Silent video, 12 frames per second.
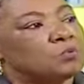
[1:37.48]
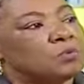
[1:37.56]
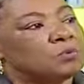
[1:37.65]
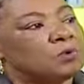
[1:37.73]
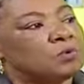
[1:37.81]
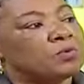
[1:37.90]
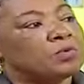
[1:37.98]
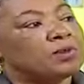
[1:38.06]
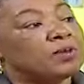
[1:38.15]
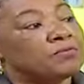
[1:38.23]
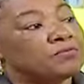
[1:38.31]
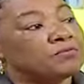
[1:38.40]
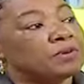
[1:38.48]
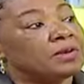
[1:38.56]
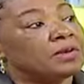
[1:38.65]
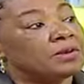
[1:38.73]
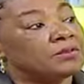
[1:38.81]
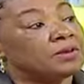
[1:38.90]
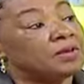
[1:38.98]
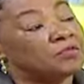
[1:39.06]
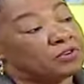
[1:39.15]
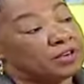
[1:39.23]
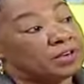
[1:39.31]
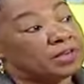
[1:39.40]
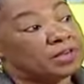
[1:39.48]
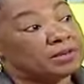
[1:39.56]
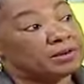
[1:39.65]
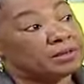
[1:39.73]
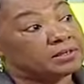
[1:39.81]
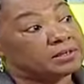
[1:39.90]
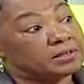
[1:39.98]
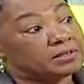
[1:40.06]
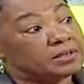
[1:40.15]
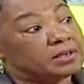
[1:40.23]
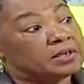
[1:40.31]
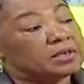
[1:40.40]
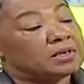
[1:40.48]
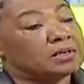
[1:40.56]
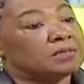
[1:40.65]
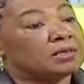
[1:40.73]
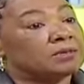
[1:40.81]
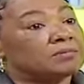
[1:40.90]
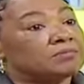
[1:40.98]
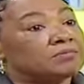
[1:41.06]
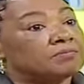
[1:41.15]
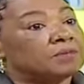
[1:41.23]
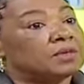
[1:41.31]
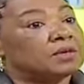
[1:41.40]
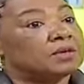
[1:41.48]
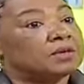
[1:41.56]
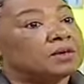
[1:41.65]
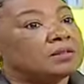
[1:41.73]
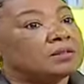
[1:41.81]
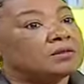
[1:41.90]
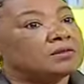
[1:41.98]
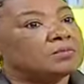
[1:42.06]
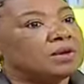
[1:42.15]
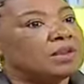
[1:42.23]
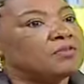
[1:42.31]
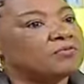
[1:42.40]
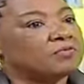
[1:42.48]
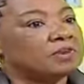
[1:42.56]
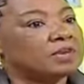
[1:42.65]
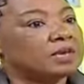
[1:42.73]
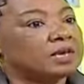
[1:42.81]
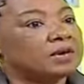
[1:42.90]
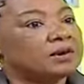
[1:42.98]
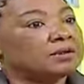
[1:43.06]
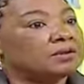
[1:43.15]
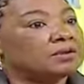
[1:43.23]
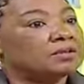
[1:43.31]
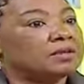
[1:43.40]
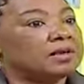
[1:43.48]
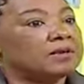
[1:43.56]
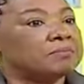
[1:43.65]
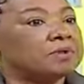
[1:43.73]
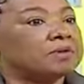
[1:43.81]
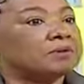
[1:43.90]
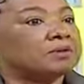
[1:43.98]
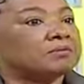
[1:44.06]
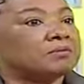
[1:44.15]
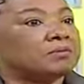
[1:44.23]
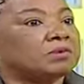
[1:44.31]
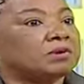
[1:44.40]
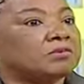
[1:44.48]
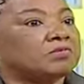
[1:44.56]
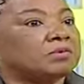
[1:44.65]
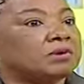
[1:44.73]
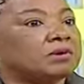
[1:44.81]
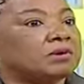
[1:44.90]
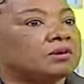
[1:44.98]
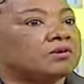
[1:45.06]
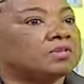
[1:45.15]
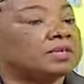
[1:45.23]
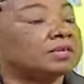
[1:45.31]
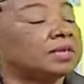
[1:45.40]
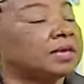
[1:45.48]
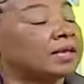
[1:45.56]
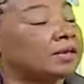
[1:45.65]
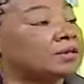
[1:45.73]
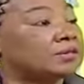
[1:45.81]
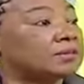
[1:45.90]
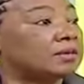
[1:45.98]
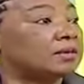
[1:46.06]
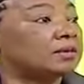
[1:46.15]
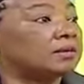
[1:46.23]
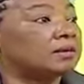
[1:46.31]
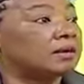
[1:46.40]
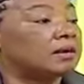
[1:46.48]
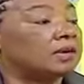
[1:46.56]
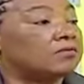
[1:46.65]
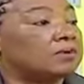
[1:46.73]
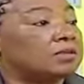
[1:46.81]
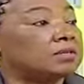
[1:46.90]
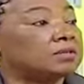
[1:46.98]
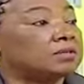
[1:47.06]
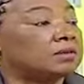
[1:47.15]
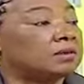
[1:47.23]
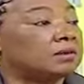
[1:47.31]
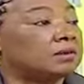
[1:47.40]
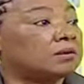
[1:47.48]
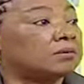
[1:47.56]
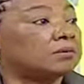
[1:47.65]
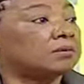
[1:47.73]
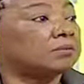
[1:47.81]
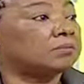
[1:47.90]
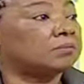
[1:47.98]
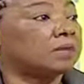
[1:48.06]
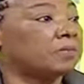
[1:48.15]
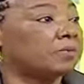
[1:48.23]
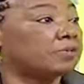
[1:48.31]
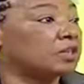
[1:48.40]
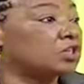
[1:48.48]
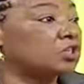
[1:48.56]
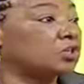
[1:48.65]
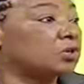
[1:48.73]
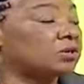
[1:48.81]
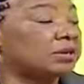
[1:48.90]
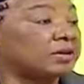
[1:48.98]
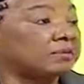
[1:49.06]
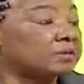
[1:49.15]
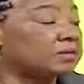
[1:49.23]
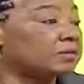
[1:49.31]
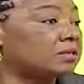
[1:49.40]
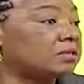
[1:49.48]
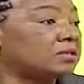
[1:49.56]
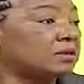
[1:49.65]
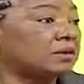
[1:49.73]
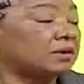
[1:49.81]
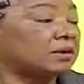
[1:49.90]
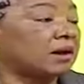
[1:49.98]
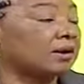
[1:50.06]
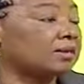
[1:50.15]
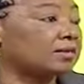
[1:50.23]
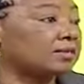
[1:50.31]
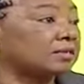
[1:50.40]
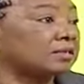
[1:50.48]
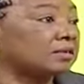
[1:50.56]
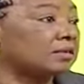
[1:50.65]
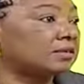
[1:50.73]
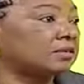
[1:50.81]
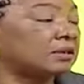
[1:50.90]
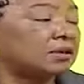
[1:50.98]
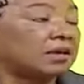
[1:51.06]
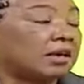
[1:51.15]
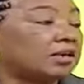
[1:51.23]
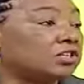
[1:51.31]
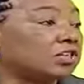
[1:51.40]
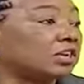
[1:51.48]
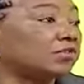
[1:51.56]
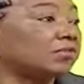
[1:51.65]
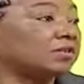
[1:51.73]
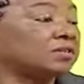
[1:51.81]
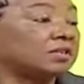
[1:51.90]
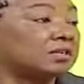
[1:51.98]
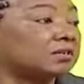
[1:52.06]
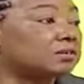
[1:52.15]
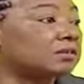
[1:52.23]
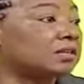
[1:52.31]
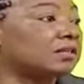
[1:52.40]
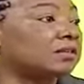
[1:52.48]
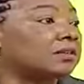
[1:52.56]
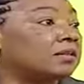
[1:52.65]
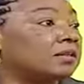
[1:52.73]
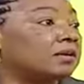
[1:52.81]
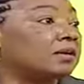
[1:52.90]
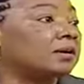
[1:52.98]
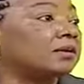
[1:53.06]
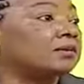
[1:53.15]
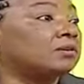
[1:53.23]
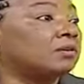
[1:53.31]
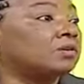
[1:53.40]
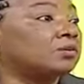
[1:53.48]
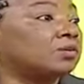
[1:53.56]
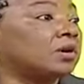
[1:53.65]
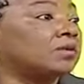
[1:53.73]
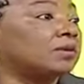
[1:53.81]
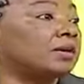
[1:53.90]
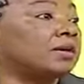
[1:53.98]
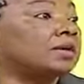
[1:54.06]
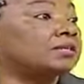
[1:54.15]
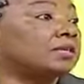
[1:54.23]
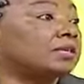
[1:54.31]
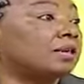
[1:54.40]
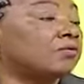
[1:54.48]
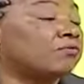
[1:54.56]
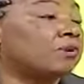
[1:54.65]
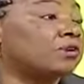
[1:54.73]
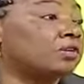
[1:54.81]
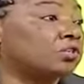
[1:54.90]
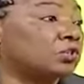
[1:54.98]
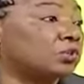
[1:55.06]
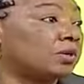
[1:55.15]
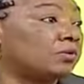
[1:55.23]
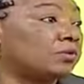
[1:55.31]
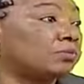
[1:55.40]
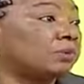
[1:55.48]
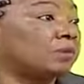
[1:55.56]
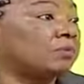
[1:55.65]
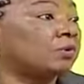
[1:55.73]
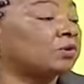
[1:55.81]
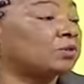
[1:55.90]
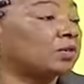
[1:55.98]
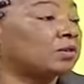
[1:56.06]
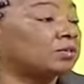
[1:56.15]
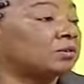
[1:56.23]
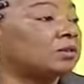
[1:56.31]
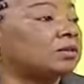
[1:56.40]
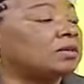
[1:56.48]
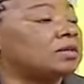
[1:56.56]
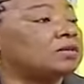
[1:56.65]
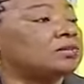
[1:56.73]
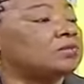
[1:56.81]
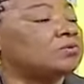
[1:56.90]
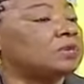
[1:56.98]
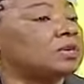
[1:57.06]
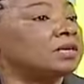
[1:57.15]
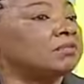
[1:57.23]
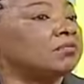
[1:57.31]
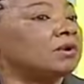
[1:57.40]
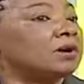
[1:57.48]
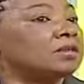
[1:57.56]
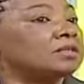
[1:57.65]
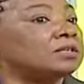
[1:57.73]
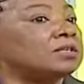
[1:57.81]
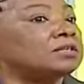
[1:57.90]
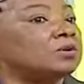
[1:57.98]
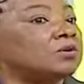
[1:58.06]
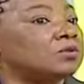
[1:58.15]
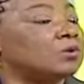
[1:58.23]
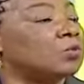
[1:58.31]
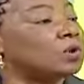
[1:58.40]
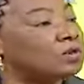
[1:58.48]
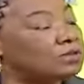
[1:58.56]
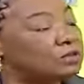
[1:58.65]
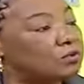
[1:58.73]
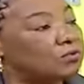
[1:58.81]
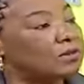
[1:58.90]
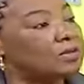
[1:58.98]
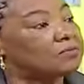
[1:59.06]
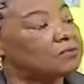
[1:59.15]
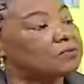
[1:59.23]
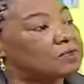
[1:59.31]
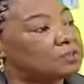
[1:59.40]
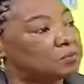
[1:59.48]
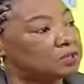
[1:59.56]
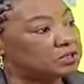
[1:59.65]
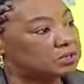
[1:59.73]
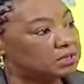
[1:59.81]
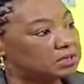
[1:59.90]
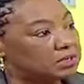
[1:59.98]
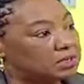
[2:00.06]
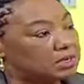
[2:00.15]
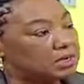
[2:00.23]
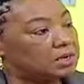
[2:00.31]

to people with life-threatening illnesses. And by life-threatening illnesses, I mean diseases like cancer, advanced hypertension, diabetes, heart diseases, HIV, sickle cell, and also other illnesses that are found in children, which may be congenital. So really it focuses on the quality of life of these patients,